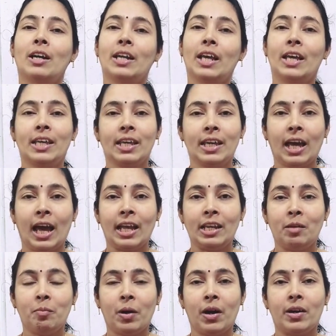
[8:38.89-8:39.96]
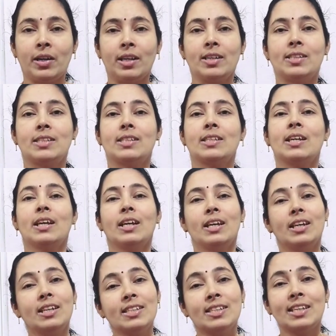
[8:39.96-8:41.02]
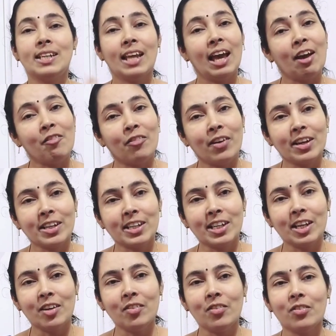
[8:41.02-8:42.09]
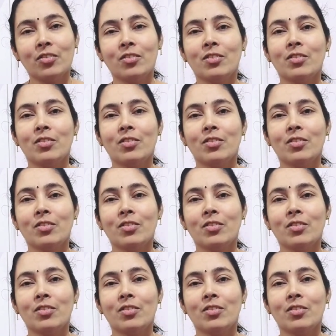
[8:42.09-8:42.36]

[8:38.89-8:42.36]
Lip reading: taking antibiotics, is it effective?